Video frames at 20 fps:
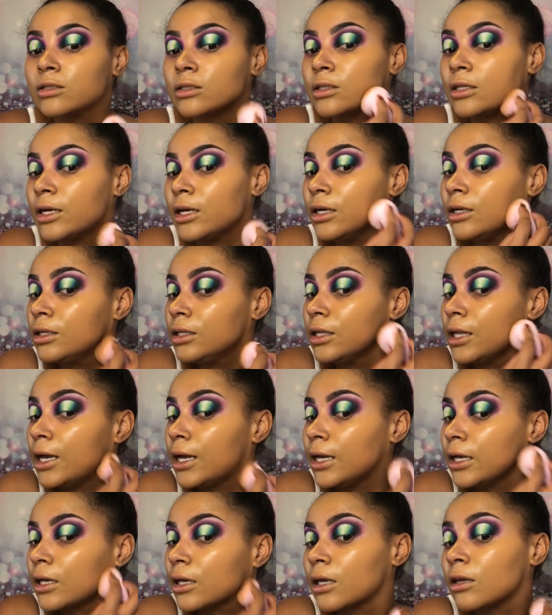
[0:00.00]
They're
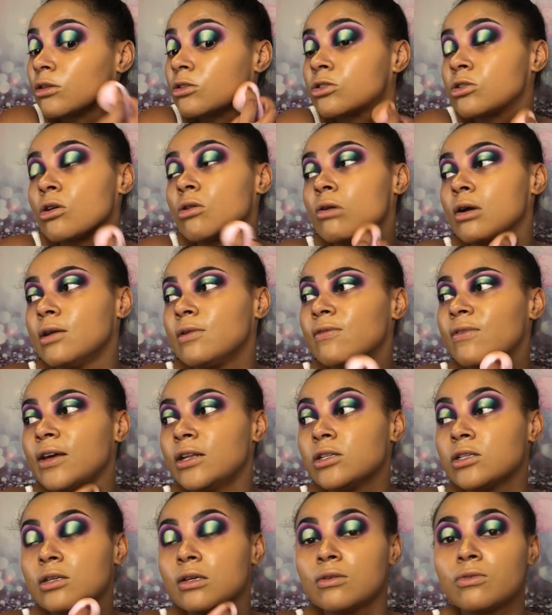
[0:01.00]
like so
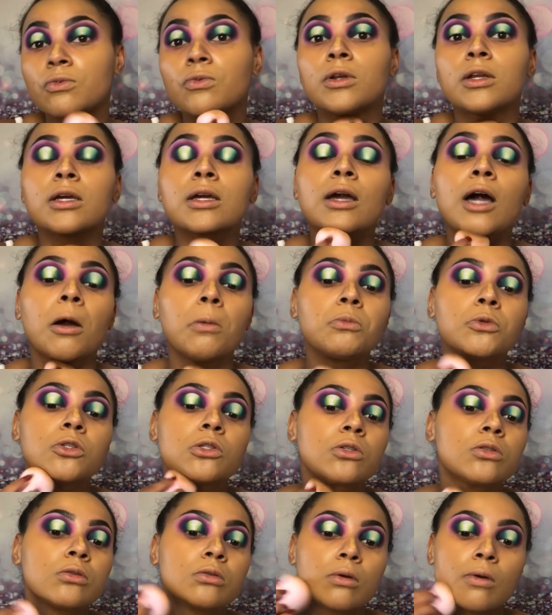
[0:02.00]
inventive when it
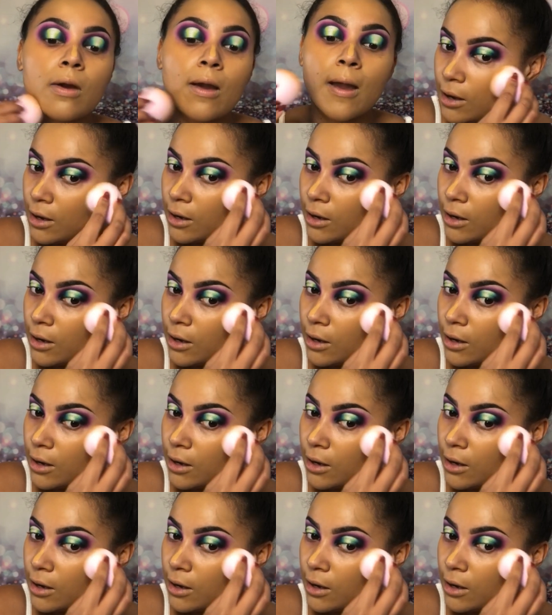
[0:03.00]
comes to